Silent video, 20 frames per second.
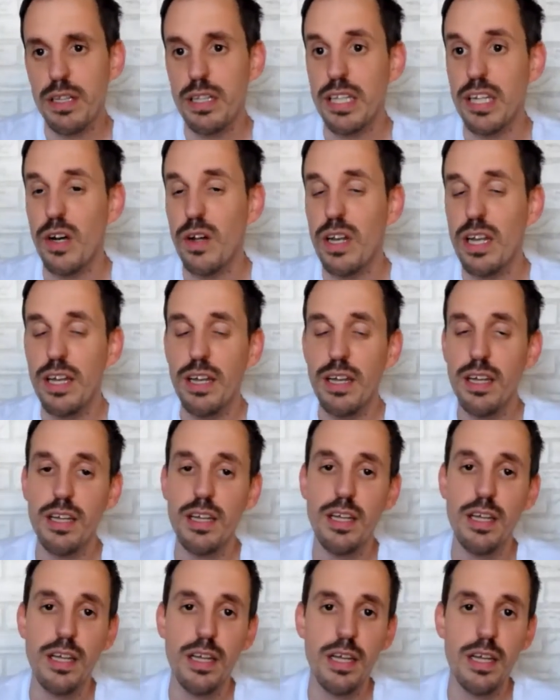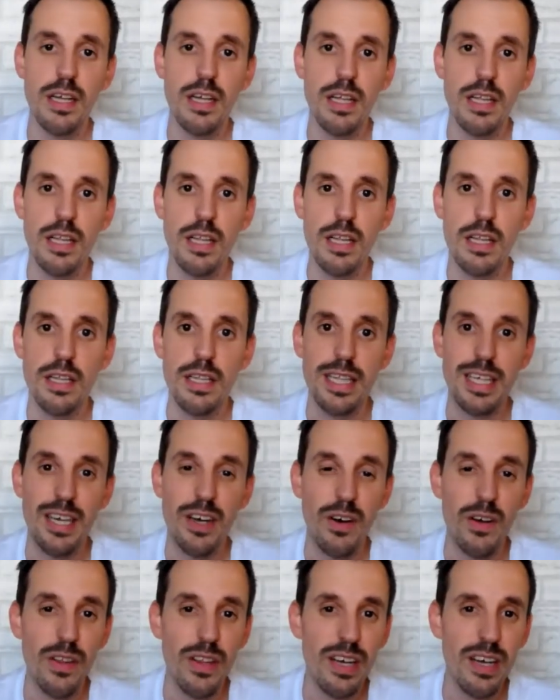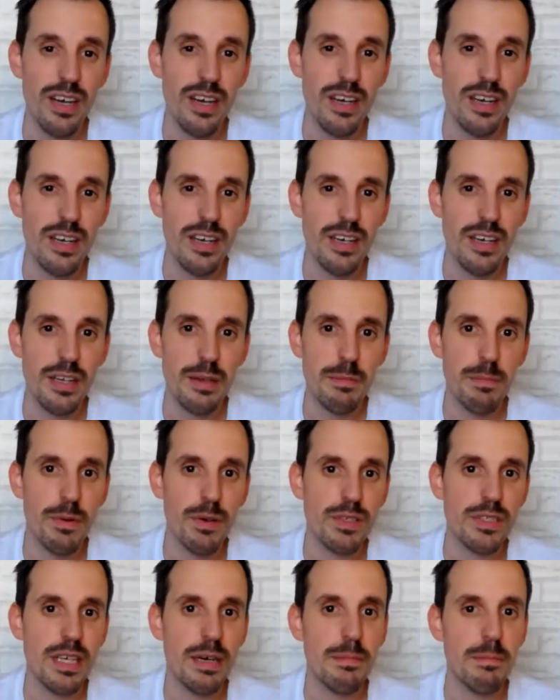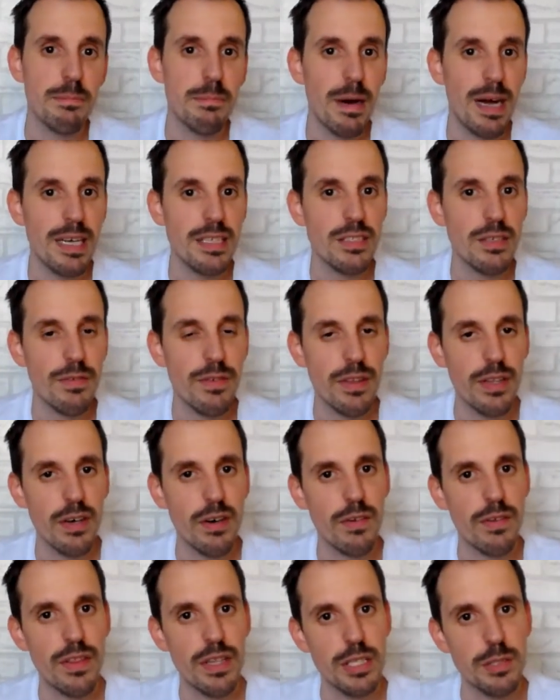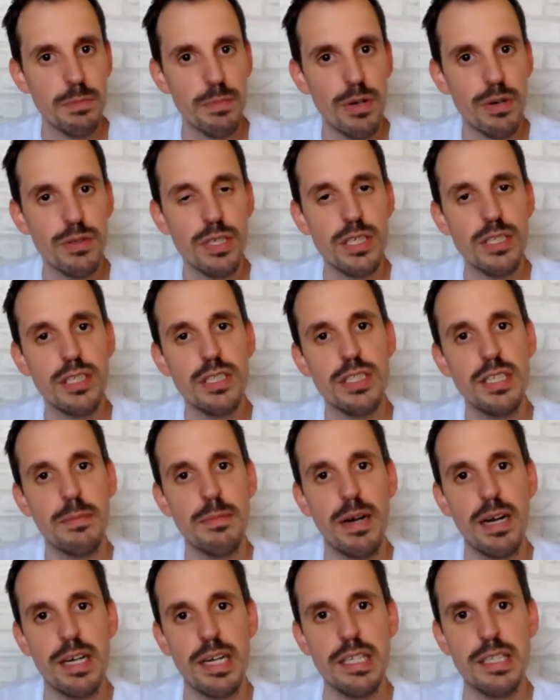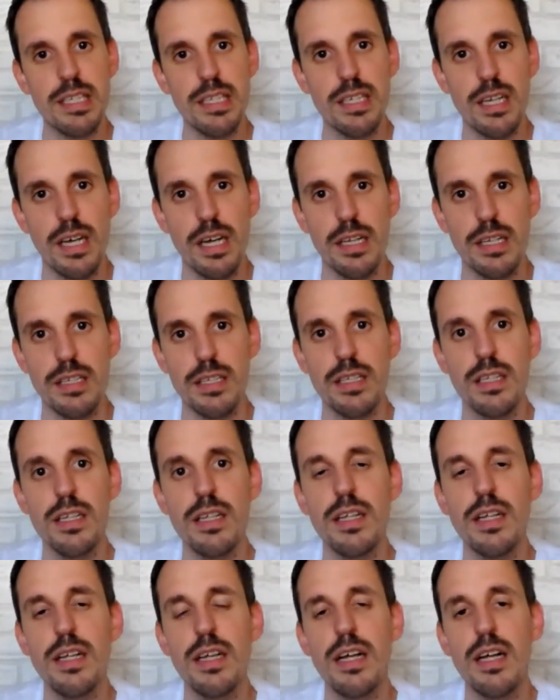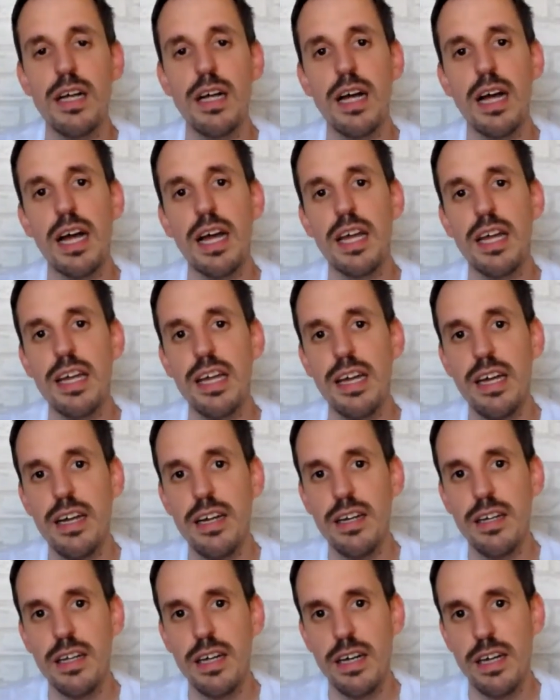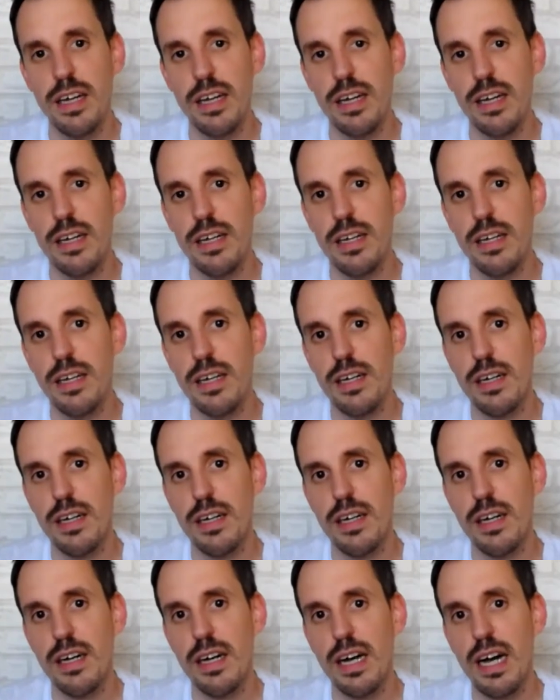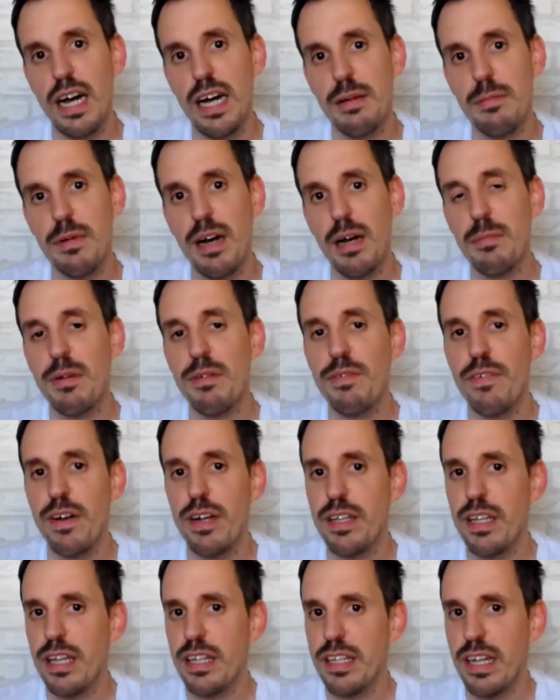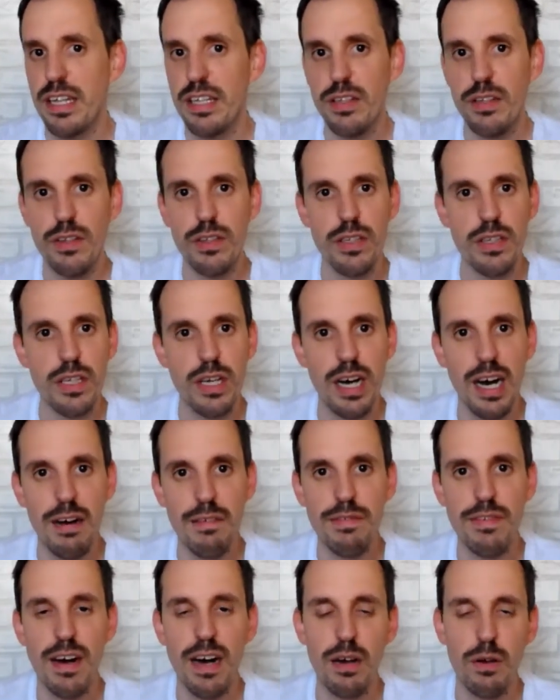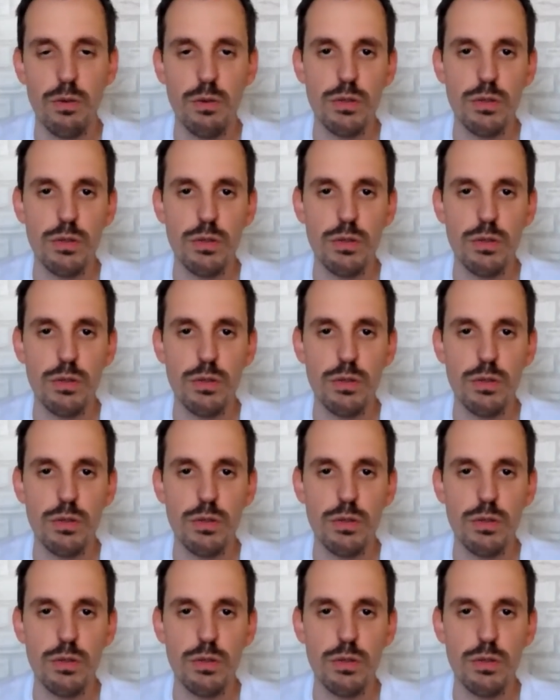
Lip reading: The other important part of this process is the marketing, and here I'm afraid that I don't have a